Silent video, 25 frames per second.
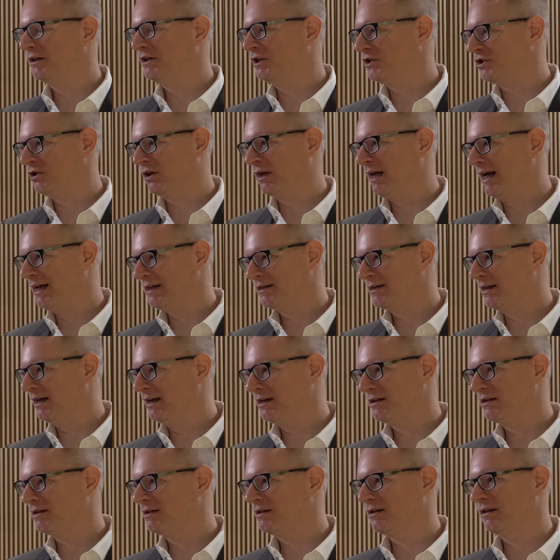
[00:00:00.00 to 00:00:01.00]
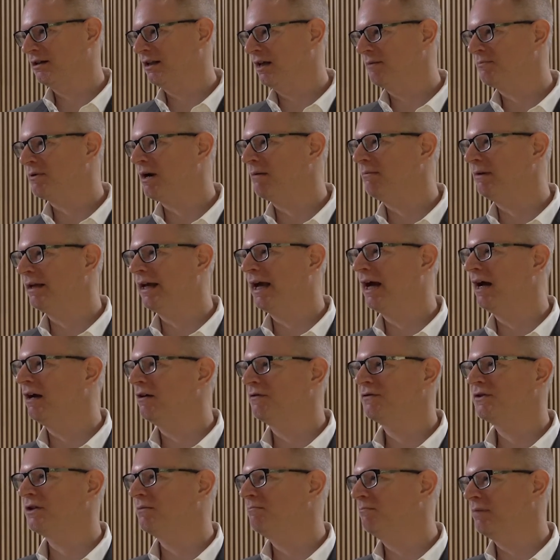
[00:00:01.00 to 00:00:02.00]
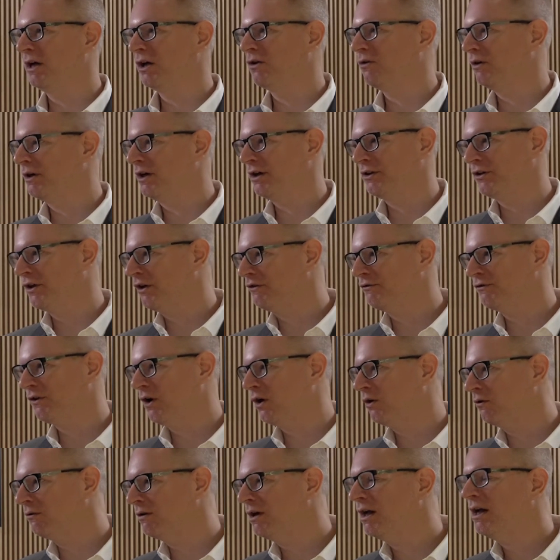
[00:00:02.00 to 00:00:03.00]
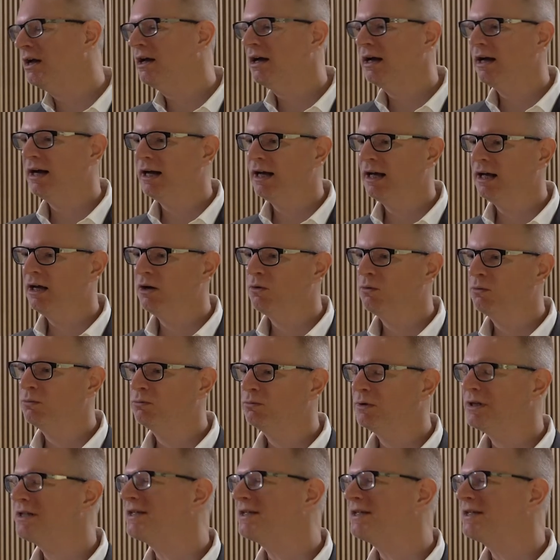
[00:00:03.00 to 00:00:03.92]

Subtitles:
digital assets. They probably have some Bitcoin on their phone. What